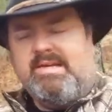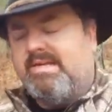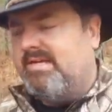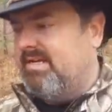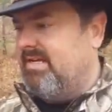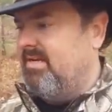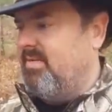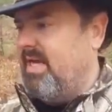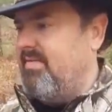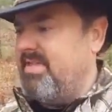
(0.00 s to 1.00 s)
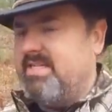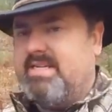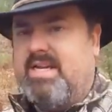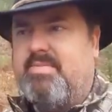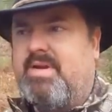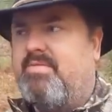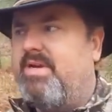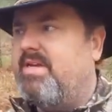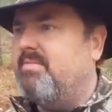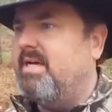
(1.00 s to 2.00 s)
uh, we got everything set up, and
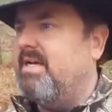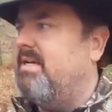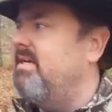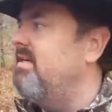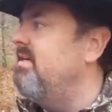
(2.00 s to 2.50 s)
I've redone my